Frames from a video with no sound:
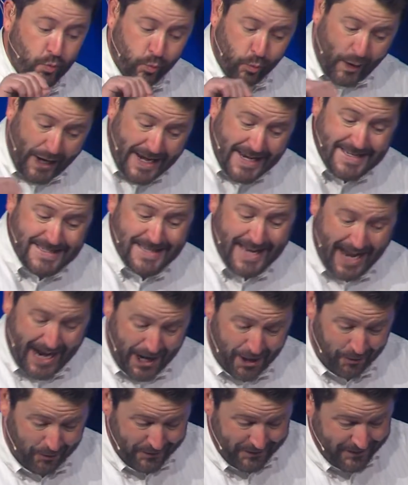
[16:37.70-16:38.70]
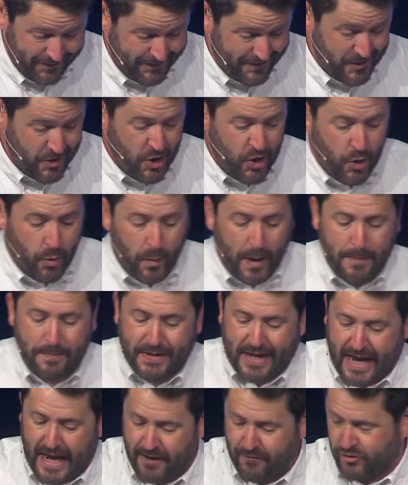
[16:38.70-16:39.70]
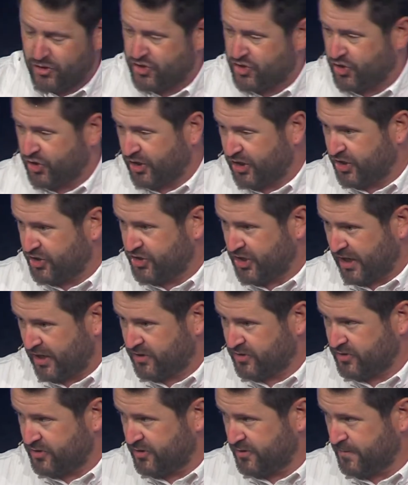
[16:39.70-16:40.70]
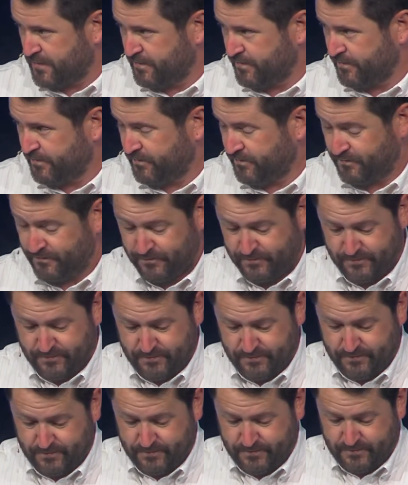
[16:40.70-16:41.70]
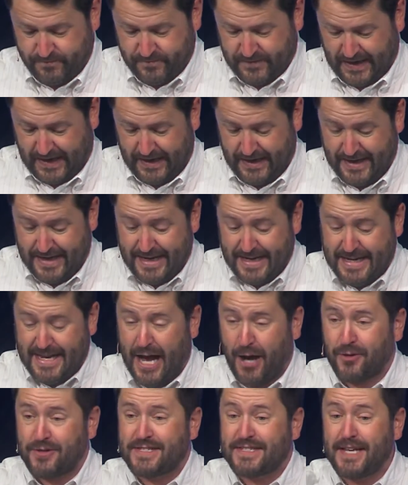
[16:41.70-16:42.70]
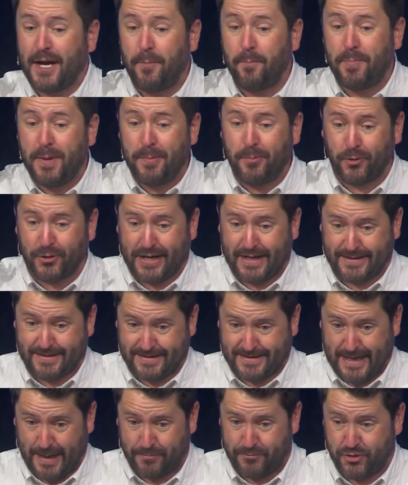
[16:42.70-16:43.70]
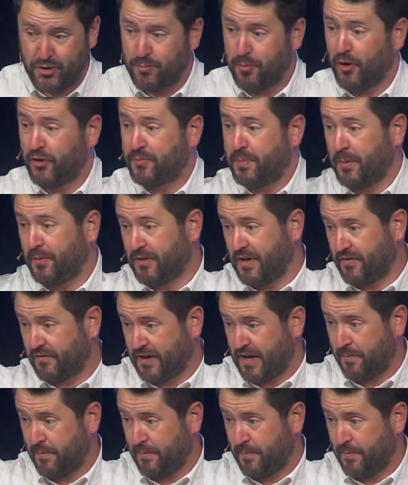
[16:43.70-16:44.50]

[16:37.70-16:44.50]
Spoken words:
write down what behaviors you're going to change. Okay. Now, some people get to step 2. Most people never